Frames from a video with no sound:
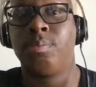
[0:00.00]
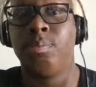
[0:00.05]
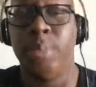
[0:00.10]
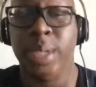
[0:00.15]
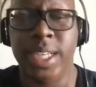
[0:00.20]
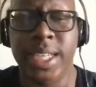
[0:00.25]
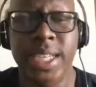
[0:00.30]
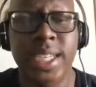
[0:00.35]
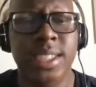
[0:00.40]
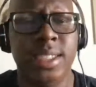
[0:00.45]

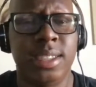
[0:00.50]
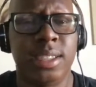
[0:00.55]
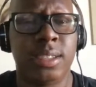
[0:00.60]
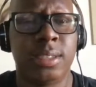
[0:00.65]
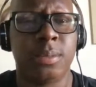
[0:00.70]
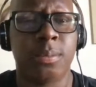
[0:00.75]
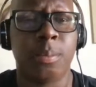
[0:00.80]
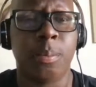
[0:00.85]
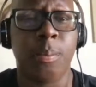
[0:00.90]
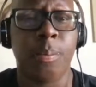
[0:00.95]
but he is.
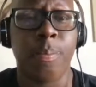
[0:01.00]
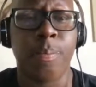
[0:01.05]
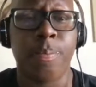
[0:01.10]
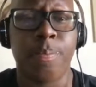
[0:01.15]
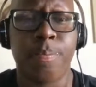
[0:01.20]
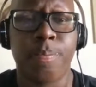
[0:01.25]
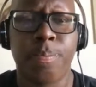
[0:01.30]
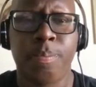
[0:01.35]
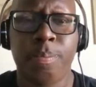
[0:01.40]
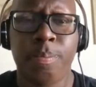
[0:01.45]

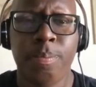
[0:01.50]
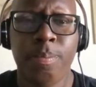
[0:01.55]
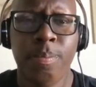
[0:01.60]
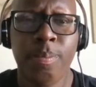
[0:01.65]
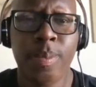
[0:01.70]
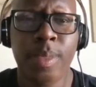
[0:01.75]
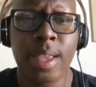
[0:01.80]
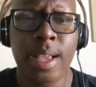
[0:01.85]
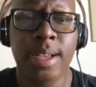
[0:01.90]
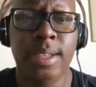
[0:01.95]

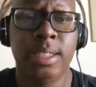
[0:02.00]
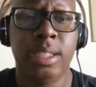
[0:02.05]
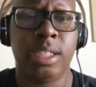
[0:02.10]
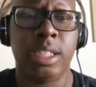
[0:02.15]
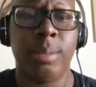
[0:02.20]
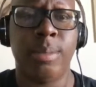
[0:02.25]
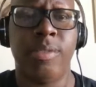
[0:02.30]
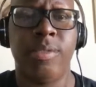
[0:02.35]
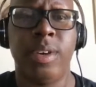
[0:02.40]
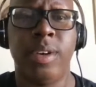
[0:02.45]
So it's
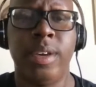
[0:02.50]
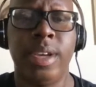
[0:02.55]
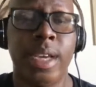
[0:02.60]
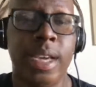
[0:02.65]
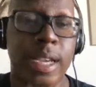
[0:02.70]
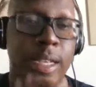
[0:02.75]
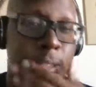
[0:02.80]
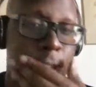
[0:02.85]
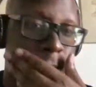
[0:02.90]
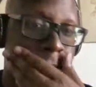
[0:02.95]
gonna be very
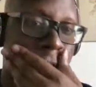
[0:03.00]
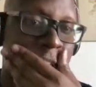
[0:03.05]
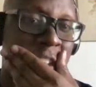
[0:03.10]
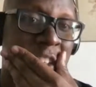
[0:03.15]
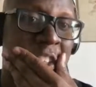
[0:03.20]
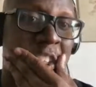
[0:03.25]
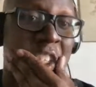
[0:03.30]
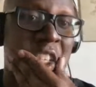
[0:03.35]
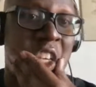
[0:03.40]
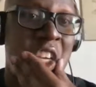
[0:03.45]
interesting to
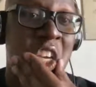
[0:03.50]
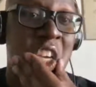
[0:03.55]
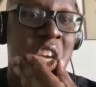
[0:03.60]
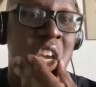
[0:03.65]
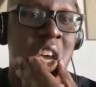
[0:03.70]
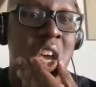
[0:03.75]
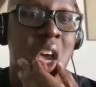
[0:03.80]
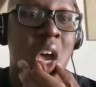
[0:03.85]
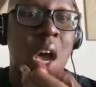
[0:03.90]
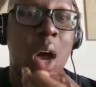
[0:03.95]
see
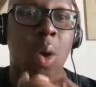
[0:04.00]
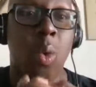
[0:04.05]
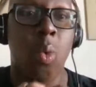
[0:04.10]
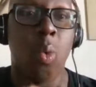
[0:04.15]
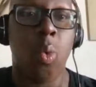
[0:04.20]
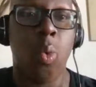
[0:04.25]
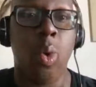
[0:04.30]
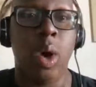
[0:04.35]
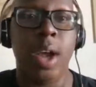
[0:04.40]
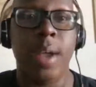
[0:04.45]

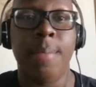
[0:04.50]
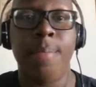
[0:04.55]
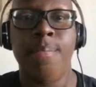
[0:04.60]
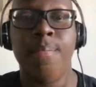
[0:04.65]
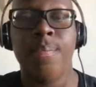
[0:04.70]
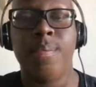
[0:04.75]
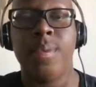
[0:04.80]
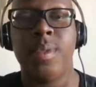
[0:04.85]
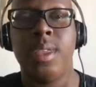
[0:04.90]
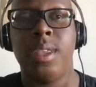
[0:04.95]
what
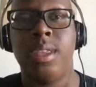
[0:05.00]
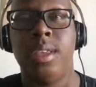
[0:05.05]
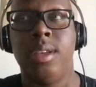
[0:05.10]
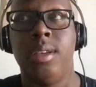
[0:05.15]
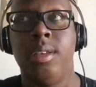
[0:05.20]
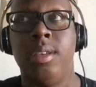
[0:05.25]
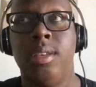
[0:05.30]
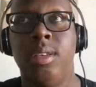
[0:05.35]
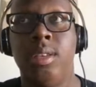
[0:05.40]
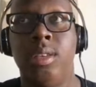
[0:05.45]

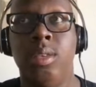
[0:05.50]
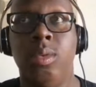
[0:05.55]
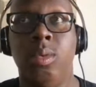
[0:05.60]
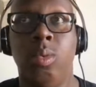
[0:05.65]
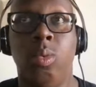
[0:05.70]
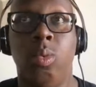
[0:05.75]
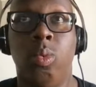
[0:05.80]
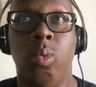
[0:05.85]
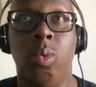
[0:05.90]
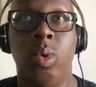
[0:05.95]

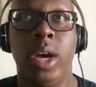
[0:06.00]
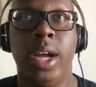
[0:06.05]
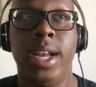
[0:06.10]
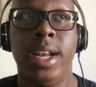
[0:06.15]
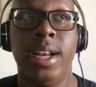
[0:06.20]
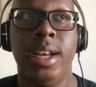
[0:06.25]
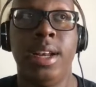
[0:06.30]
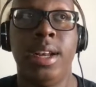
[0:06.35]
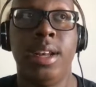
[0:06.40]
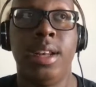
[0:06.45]

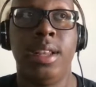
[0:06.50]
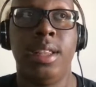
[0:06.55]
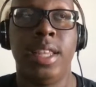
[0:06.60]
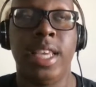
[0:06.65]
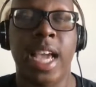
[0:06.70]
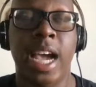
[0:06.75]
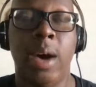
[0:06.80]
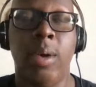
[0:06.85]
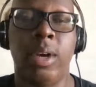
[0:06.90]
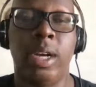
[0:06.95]
what
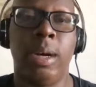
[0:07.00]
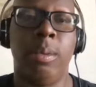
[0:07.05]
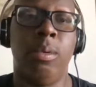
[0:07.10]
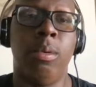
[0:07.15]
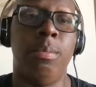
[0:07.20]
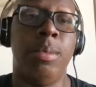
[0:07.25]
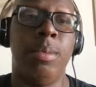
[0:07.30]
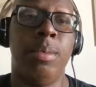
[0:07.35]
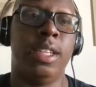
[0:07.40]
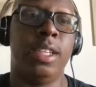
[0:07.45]
the outcome will
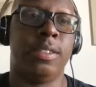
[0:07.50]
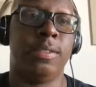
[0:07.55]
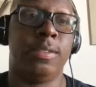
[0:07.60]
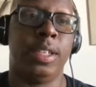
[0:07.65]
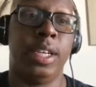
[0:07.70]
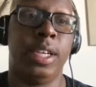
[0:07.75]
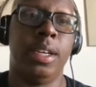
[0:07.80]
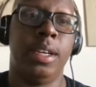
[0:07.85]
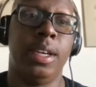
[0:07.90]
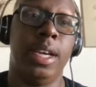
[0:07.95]
be in this
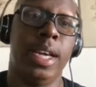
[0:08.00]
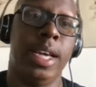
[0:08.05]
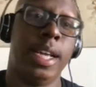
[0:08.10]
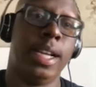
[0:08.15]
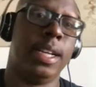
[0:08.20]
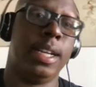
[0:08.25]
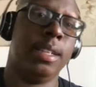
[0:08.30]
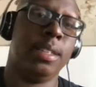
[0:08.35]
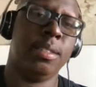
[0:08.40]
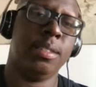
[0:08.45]
fight.
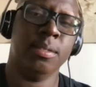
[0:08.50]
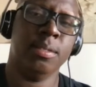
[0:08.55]
And